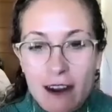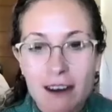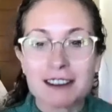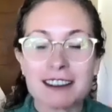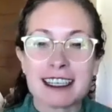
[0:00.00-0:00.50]

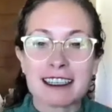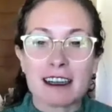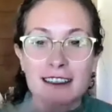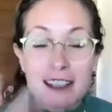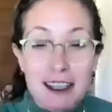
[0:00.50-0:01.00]
Oh, I
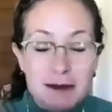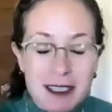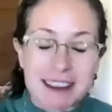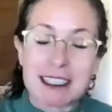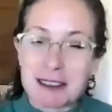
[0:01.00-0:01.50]
got
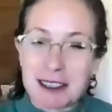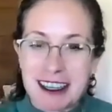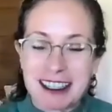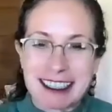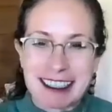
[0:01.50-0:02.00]
lost because I
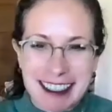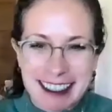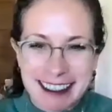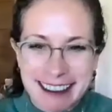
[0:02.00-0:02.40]
forgot.